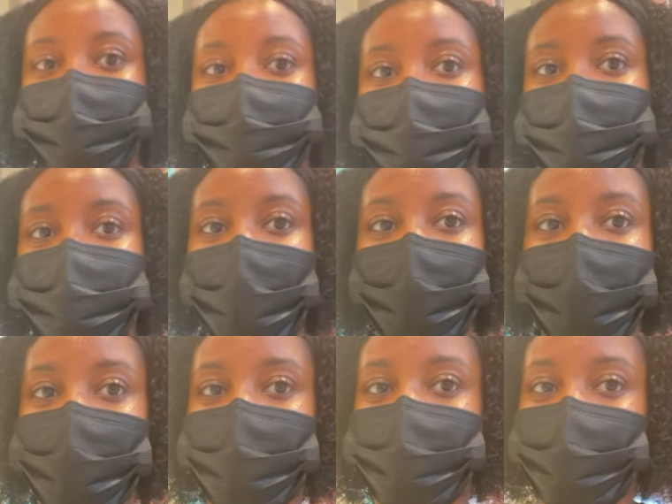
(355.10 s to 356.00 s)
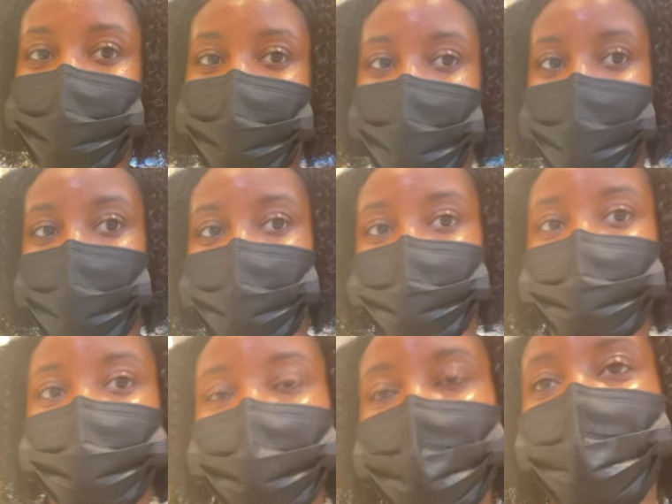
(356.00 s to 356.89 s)
It's going good so far.
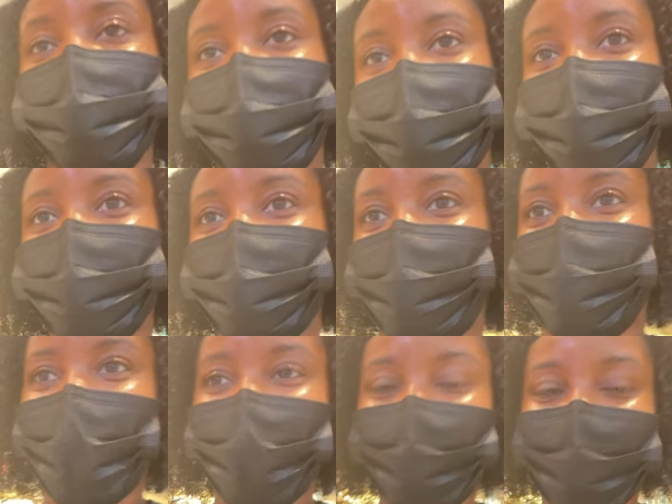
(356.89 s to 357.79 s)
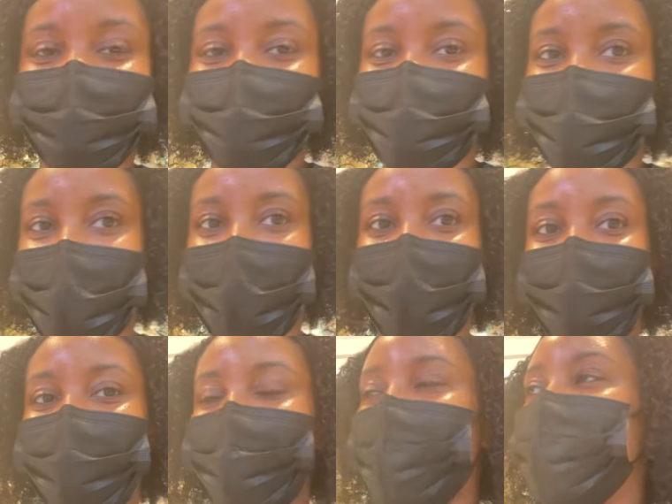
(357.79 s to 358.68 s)
She's the fragrance
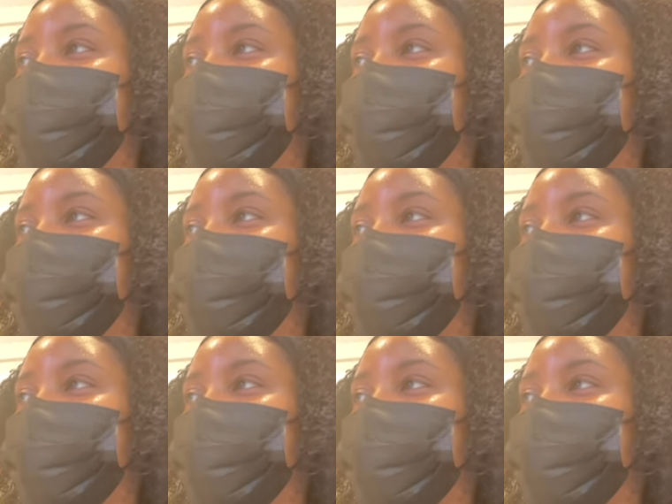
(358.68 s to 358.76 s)
queen.